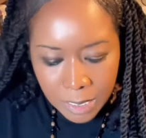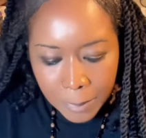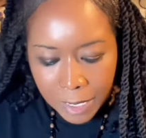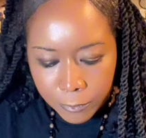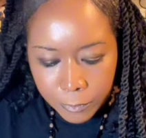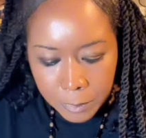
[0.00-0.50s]

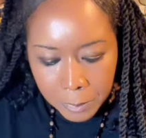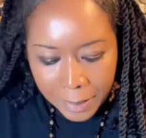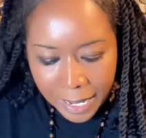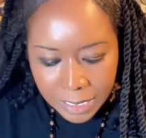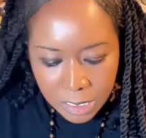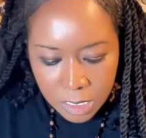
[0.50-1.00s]
Somebody from the
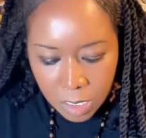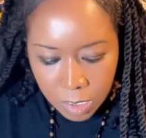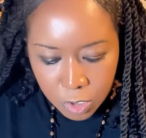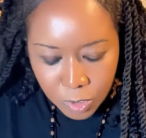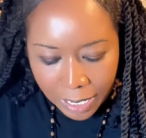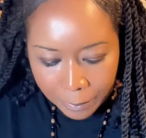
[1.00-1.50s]
past is going
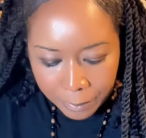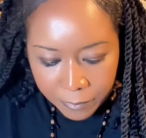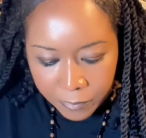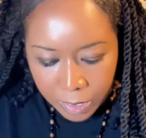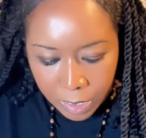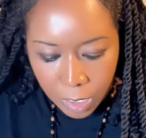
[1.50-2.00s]
to try to
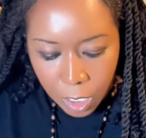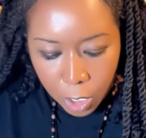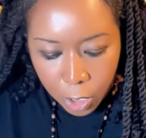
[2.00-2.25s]
prevent